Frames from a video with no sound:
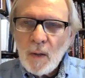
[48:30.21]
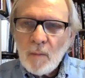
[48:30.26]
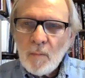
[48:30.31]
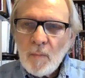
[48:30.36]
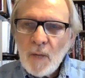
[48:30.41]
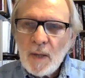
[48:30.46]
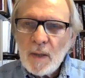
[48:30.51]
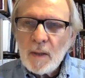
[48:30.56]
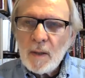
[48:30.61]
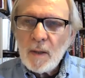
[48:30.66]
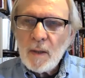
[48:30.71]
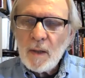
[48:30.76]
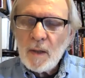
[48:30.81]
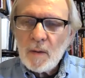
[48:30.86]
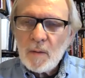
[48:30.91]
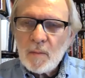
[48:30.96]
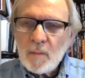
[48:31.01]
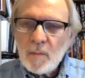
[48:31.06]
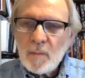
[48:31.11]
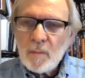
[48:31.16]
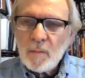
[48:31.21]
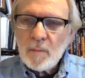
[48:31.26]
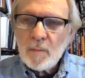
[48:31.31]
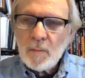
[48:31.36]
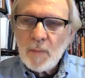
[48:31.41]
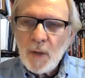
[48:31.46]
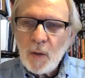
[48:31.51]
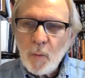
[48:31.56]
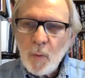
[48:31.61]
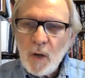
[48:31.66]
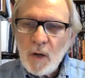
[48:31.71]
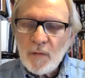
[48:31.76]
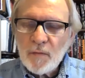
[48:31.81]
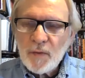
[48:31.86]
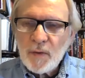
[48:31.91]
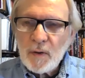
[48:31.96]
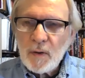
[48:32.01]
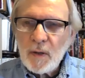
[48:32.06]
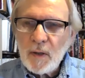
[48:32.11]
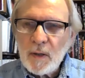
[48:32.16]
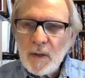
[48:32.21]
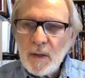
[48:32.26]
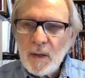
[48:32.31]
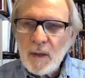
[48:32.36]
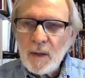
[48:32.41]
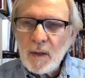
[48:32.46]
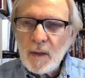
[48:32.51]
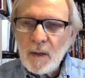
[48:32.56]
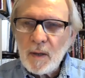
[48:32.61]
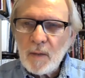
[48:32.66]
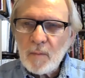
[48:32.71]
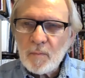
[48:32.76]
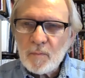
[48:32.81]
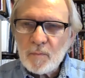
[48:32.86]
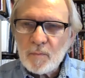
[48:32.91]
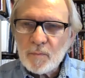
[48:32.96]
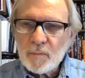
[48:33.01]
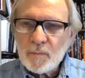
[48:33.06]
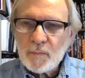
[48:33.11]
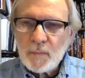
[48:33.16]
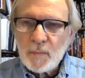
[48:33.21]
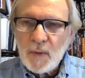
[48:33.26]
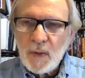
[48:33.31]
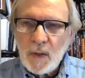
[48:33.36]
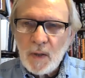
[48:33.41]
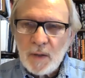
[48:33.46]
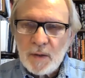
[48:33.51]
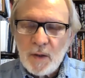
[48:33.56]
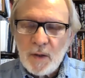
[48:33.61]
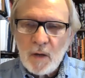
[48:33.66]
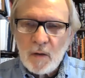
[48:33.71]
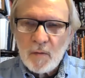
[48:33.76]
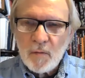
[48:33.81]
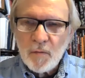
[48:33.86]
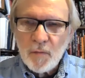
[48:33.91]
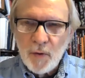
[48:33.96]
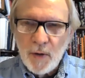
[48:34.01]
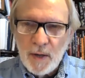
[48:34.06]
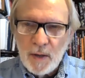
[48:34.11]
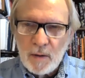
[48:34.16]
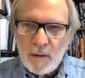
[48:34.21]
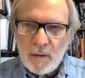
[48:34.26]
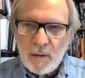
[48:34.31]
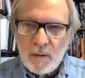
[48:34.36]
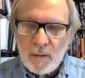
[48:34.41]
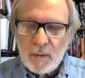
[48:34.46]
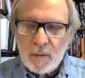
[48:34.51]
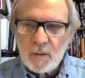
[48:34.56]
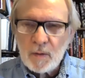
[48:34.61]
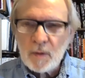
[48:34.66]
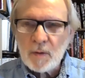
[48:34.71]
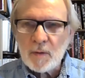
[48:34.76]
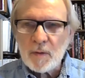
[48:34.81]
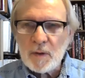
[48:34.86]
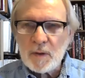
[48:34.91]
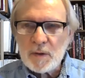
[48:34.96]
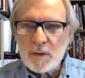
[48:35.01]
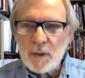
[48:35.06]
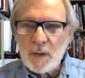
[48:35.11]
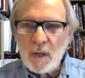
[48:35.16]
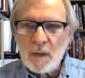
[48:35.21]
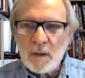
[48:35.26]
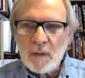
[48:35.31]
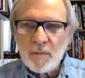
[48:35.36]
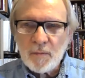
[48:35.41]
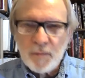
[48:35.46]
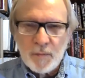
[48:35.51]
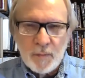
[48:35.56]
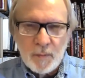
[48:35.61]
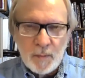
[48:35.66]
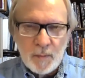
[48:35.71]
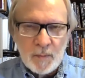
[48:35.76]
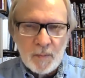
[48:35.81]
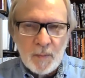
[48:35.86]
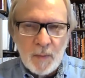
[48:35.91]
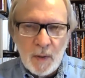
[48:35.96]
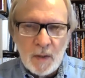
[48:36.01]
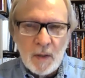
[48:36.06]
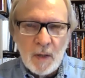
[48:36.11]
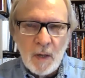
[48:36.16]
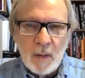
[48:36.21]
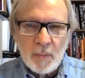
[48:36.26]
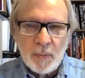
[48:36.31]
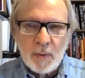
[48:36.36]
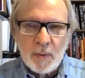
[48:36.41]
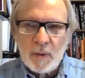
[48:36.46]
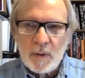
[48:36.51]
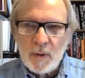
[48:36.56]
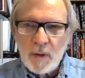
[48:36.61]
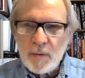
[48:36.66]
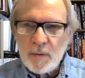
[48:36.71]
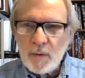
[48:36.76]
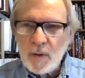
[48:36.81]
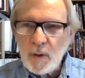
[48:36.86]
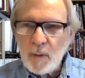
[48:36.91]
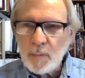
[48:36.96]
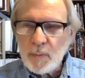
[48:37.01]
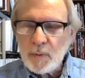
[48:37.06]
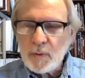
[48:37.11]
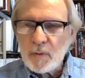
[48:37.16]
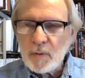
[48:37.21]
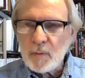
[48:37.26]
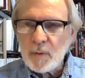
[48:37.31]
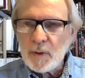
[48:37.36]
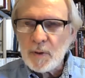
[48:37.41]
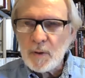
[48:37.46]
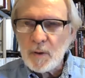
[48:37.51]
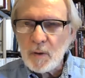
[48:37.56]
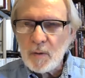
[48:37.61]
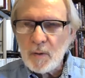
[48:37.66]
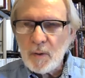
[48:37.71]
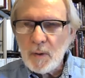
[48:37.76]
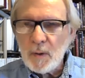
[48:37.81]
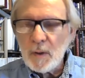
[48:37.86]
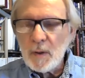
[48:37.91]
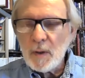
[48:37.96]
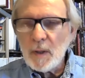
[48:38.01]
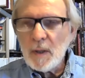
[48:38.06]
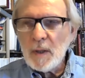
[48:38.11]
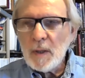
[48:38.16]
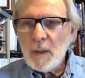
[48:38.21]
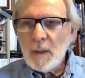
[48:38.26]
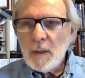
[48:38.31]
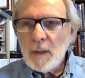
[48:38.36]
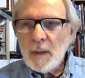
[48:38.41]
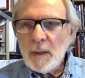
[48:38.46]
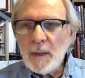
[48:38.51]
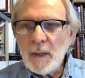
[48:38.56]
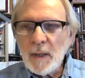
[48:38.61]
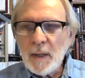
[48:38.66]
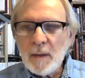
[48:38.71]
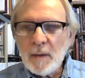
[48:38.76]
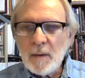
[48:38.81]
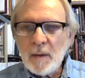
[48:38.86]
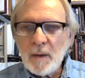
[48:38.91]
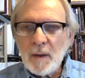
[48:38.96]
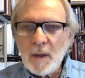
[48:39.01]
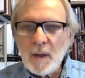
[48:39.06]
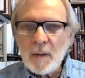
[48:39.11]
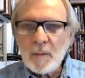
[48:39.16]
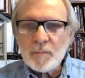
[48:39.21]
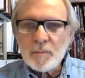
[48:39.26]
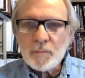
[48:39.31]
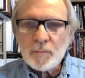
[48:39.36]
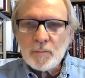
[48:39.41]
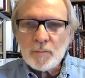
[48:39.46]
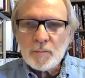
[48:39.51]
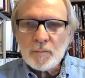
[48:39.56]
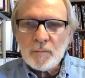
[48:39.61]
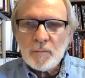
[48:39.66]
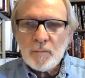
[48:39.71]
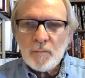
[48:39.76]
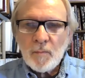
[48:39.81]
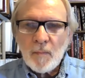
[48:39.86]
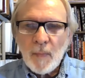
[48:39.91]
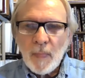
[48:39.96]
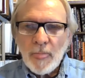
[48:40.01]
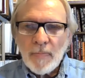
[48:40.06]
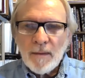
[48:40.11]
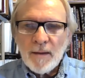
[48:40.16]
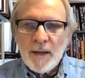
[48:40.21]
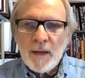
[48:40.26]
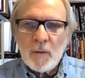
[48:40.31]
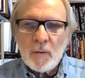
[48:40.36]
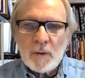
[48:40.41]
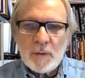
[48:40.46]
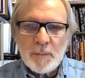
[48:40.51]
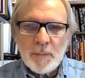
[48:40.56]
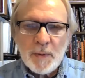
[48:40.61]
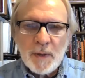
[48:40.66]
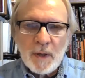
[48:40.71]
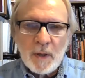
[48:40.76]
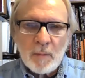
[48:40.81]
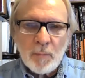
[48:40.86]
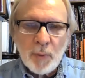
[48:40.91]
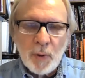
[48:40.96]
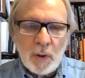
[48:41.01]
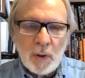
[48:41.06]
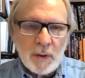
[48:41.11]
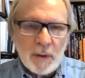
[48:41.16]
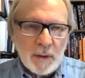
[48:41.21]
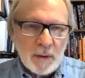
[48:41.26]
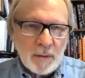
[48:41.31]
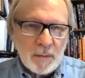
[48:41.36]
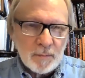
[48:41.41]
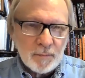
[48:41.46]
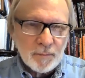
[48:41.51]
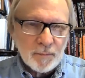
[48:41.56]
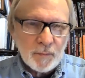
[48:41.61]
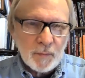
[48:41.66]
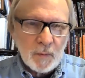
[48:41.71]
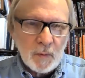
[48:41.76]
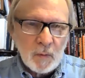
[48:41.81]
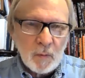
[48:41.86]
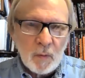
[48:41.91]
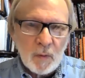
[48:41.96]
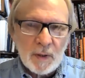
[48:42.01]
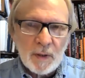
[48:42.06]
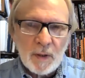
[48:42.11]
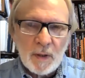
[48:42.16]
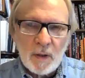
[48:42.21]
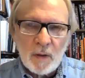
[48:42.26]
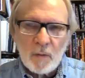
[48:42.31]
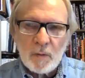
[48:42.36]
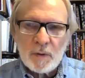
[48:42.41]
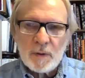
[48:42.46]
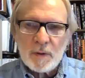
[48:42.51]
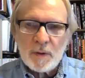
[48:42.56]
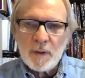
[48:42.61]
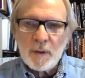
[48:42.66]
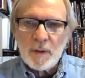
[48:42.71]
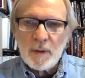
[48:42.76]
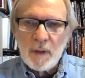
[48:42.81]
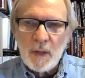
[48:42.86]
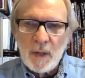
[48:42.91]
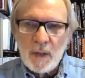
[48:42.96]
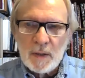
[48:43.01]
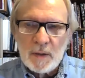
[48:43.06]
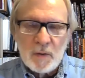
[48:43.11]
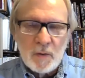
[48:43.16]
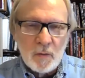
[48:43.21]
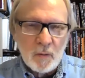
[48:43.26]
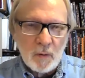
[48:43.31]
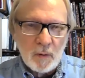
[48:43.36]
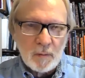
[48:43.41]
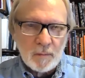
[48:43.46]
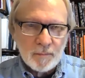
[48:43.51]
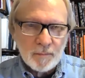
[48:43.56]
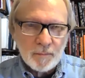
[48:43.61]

my, uh, my wife and I had a, a young friend, the, the son of a couple, another couple that we know. And um, he was being bullied when he was in high school.